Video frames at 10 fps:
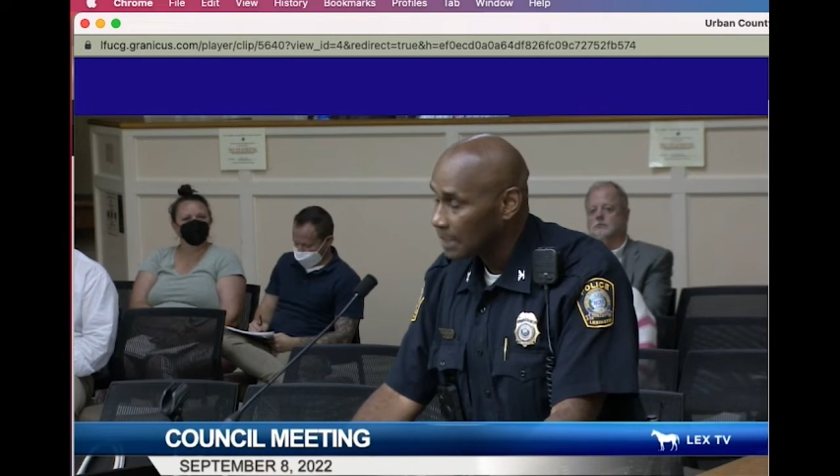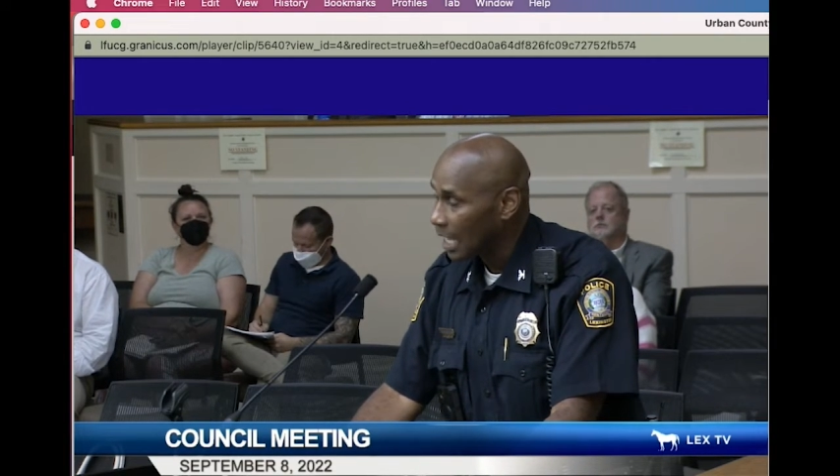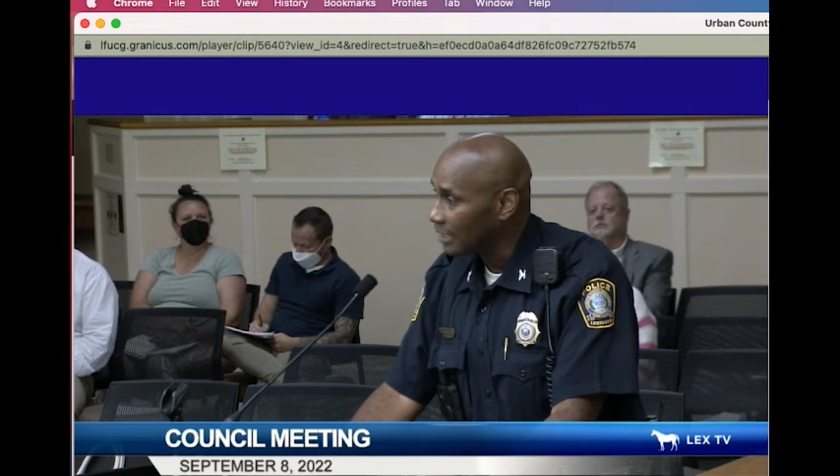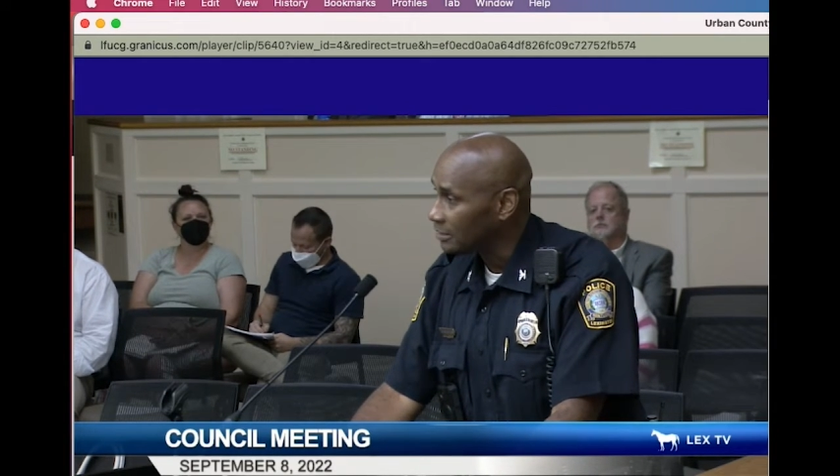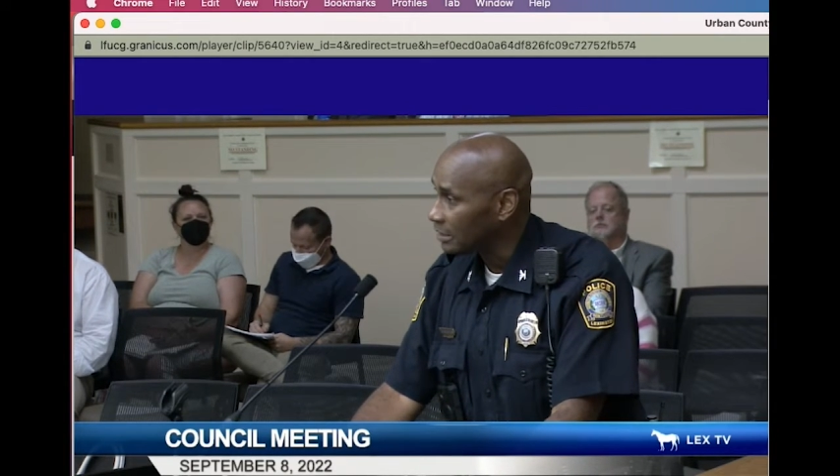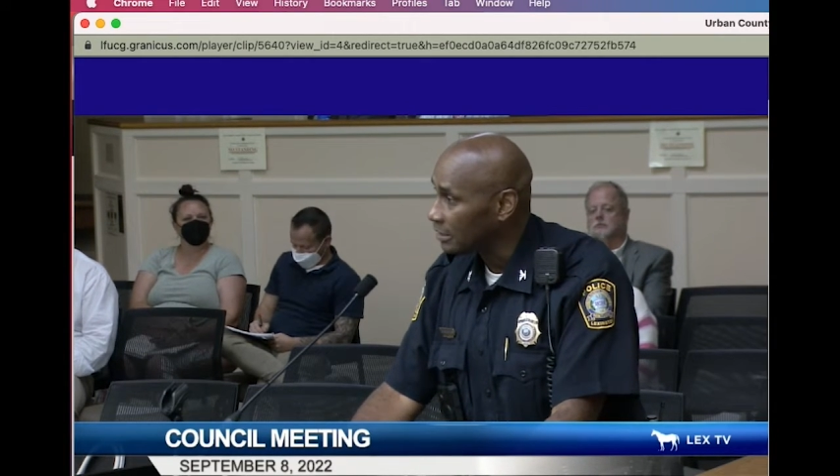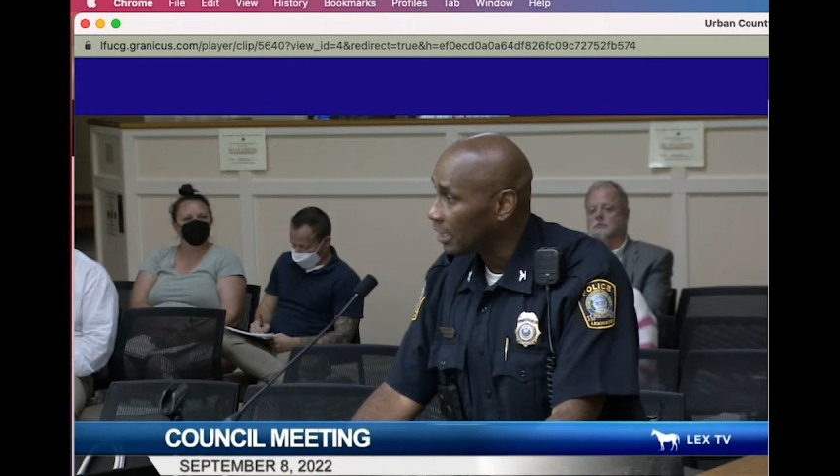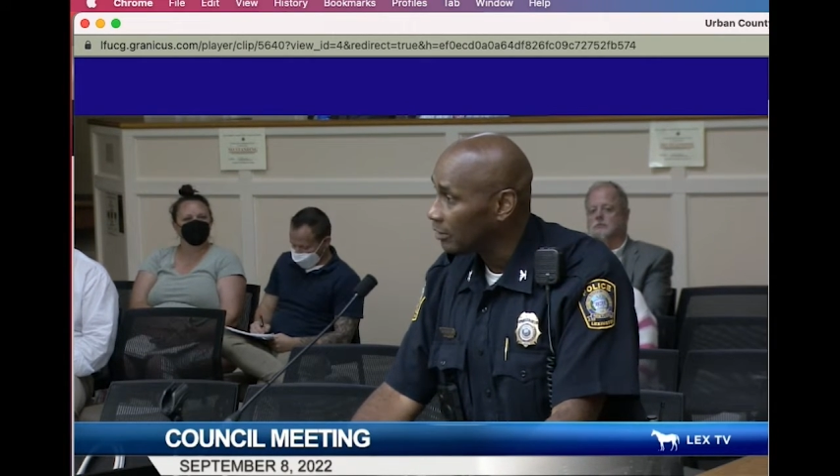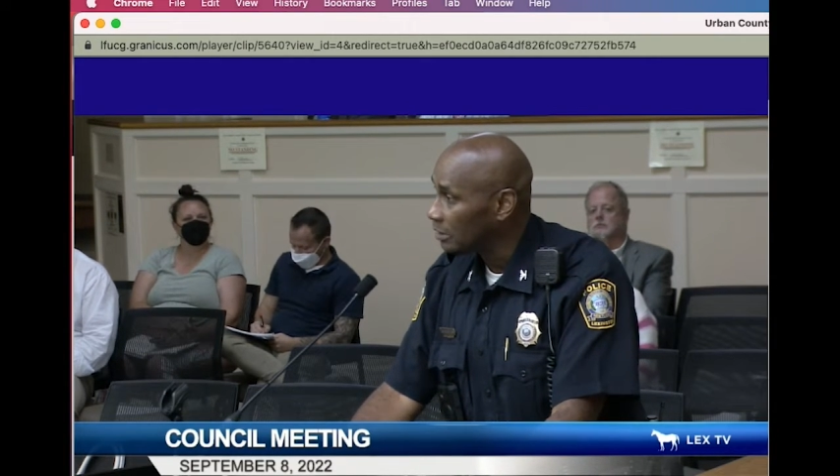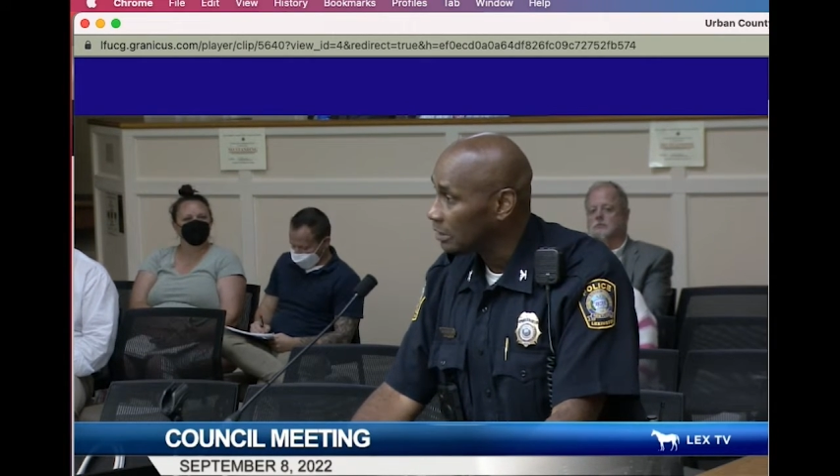and
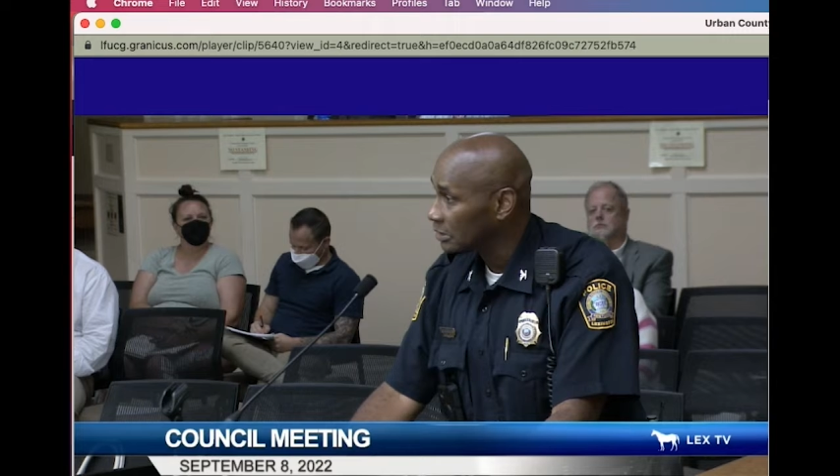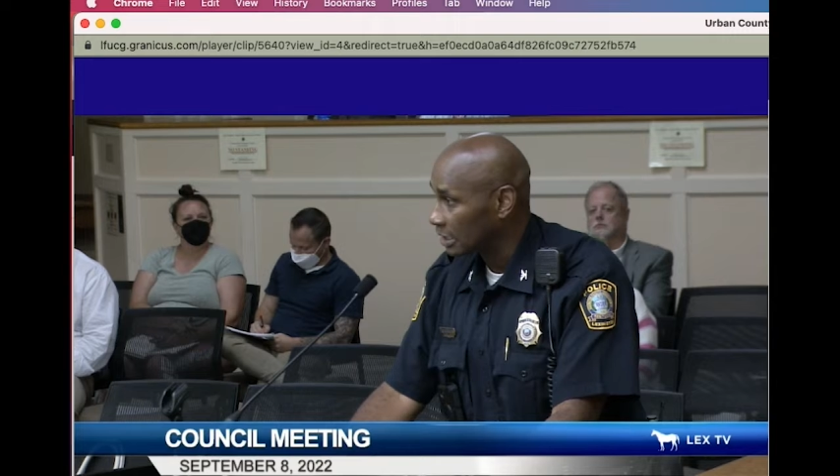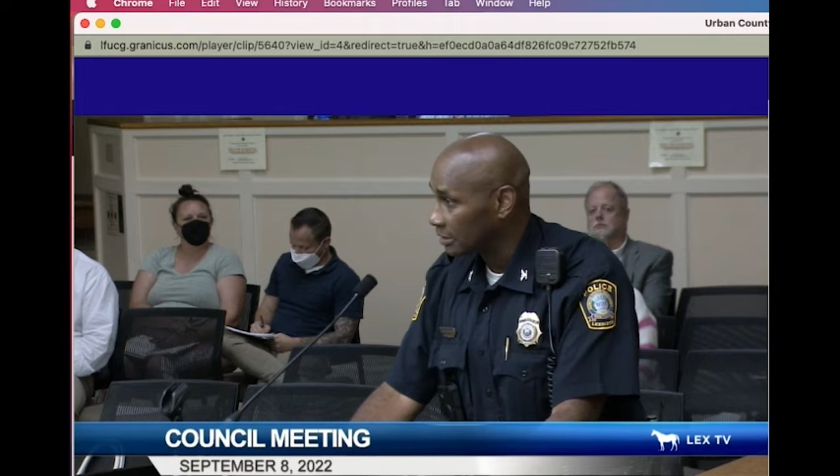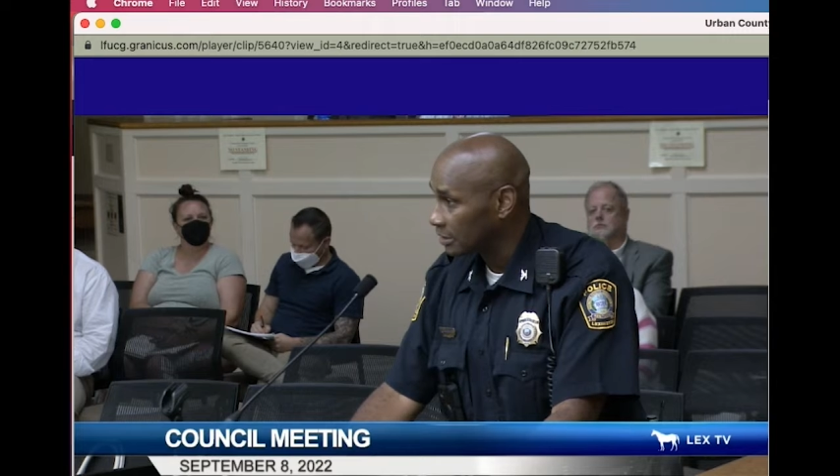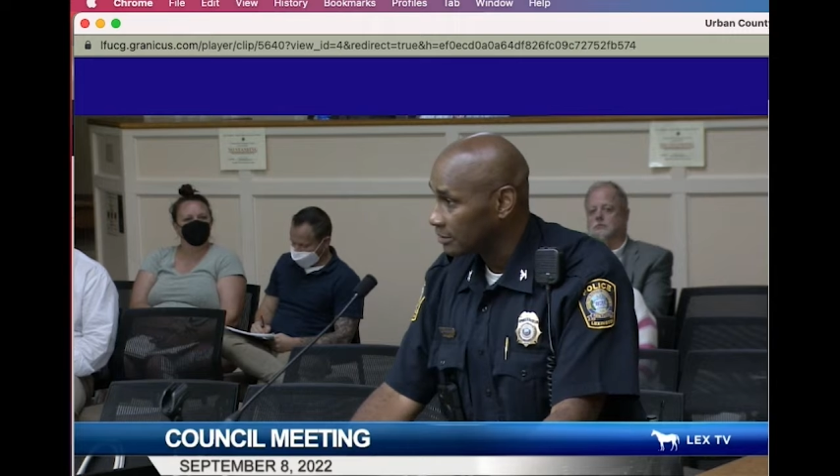I